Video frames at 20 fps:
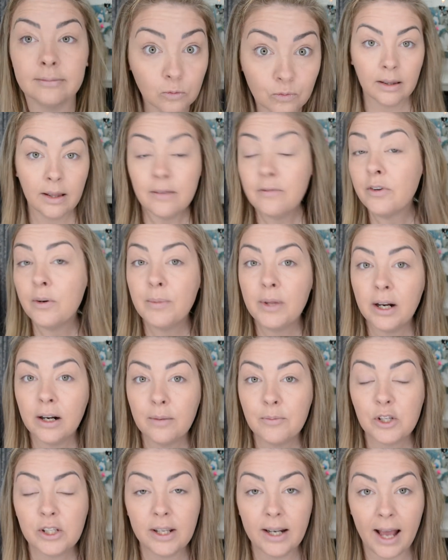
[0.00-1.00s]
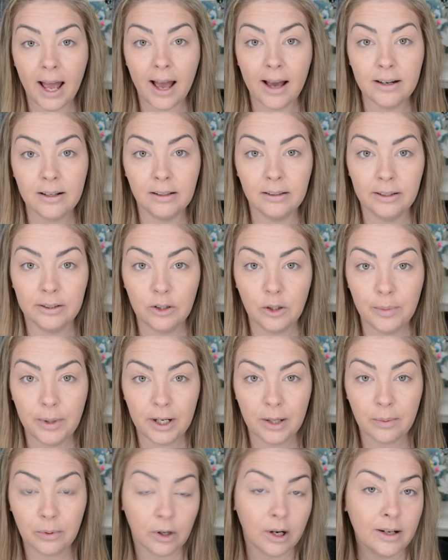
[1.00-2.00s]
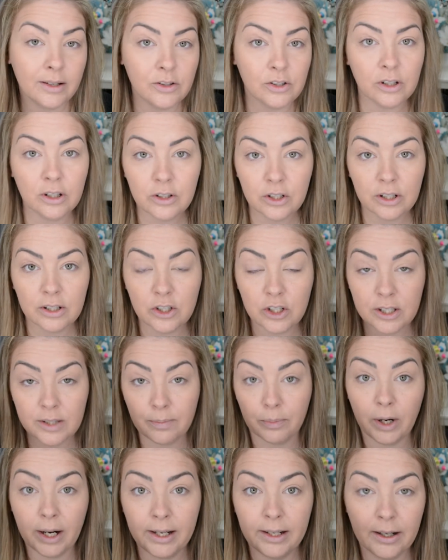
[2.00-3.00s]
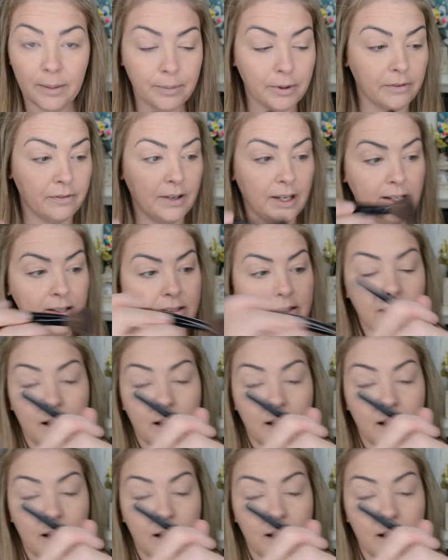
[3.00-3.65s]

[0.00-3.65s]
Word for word: Then from there, I'm just gonna add a little bit of bronzer to just brighten up the face.